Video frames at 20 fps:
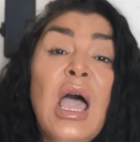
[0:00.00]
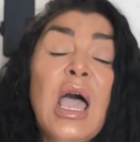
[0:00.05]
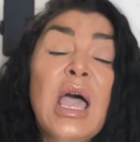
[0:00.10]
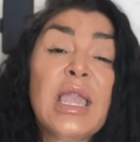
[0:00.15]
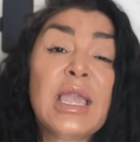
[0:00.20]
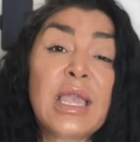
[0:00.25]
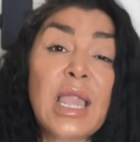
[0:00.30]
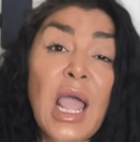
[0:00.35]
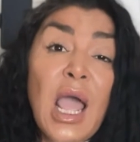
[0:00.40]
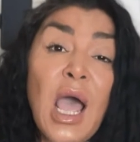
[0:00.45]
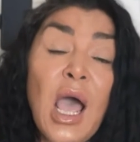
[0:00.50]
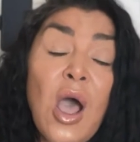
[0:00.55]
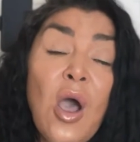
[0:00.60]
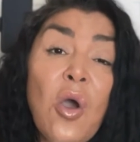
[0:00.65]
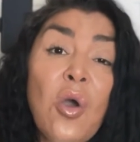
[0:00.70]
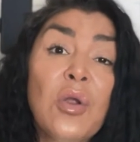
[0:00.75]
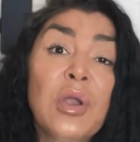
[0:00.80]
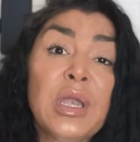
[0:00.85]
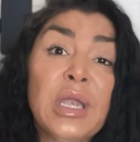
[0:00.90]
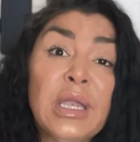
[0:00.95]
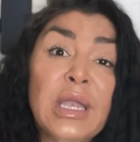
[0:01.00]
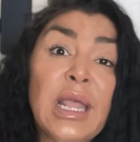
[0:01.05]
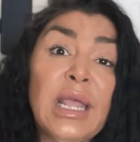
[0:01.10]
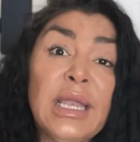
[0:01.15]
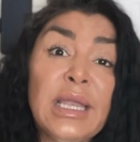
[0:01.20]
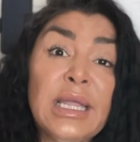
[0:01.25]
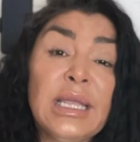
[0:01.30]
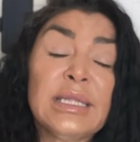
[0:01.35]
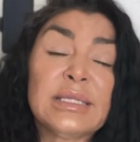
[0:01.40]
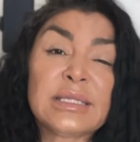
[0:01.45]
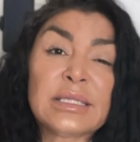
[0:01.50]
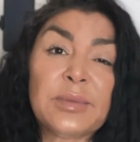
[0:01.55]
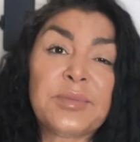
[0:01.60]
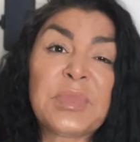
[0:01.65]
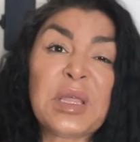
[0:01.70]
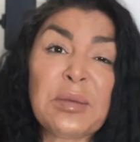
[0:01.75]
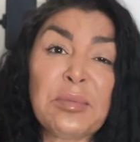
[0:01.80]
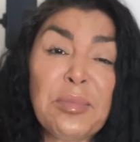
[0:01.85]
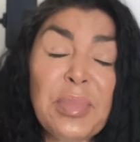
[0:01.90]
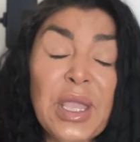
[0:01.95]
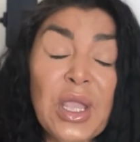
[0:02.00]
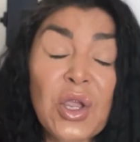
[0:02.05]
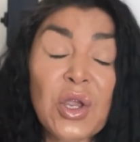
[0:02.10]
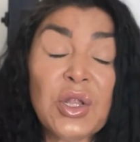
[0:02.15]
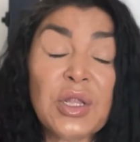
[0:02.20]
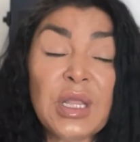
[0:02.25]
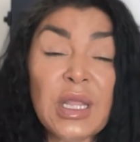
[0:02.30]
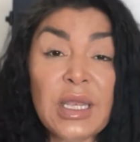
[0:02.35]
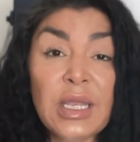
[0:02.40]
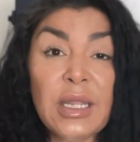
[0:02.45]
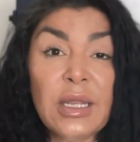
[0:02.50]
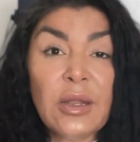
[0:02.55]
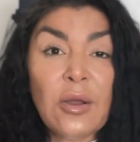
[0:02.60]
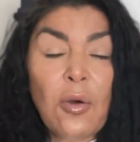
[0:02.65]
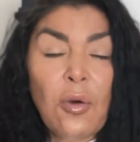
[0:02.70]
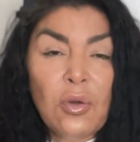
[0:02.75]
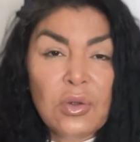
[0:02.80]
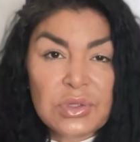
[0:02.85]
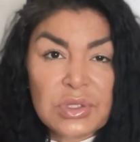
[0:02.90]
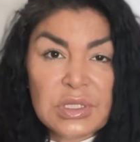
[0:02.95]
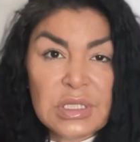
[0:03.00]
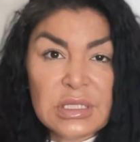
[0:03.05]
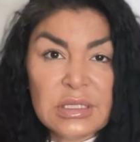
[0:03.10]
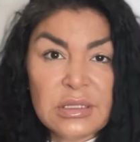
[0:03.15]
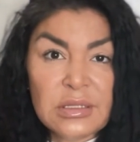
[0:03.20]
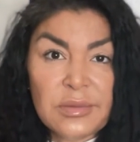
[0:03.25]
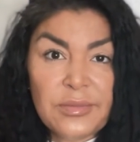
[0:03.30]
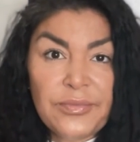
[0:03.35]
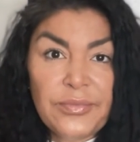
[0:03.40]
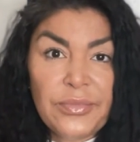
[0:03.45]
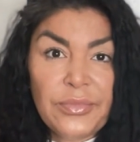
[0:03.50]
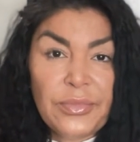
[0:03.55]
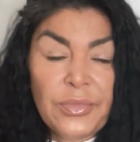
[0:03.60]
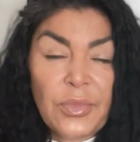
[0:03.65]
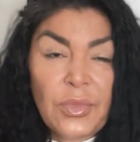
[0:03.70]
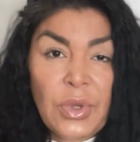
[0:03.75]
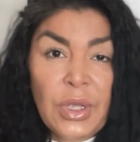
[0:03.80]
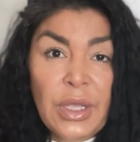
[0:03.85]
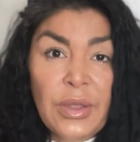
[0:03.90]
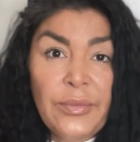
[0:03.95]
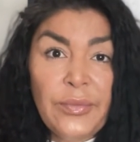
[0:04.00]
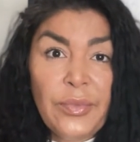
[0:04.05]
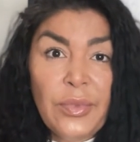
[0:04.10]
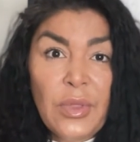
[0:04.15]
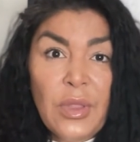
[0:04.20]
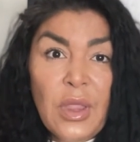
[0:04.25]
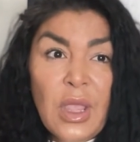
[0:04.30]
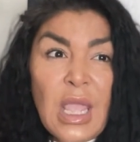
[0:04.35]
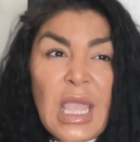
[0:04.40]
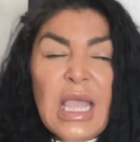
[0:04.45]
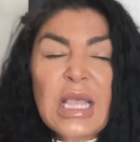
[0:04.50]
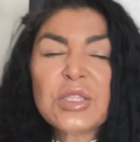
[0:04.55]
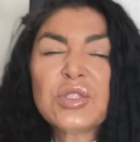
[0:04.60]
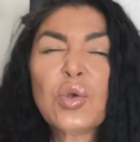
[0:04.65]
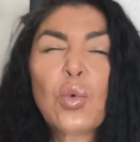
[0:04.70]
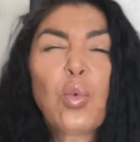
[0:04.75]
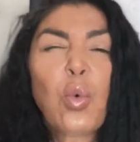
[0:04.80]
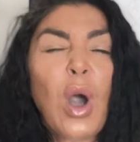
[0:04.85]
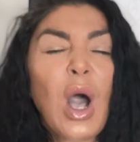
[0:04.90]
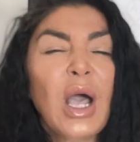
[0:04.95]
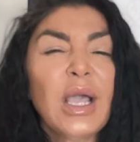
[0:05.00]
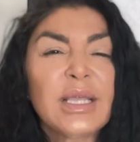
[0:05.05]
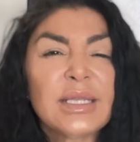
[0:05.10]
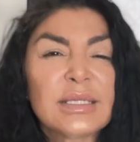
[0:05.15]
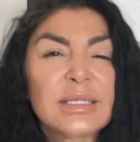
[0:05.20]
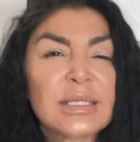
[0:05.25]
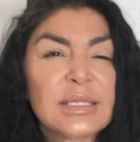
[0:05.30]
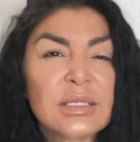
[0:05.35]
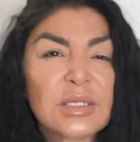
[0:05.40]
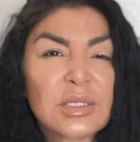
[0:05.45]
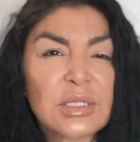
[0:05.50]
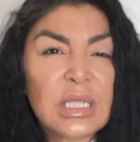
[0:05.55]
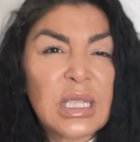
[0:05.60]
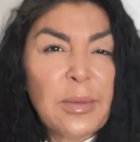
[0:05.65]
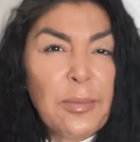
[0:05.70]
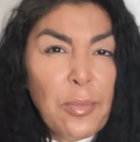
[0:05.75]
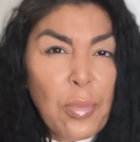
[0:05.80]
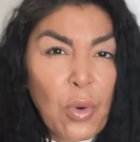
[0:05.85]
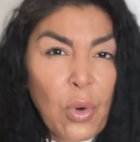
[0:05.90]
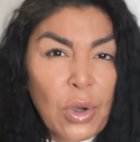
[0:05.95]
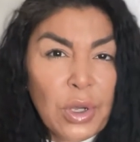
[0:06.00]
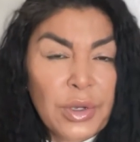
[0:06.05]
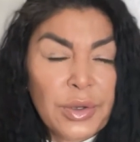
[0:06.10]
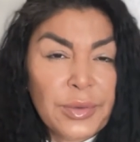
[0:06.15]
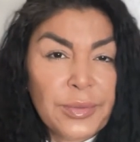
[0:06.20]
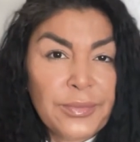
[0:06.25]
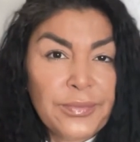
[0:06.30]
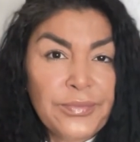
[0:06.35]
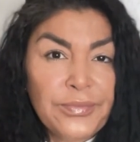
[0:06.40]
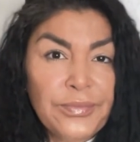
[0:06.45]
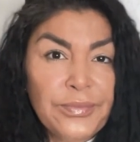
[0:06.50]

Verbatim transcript: And now they need something bigger. They need a whole system, right? So why is this important?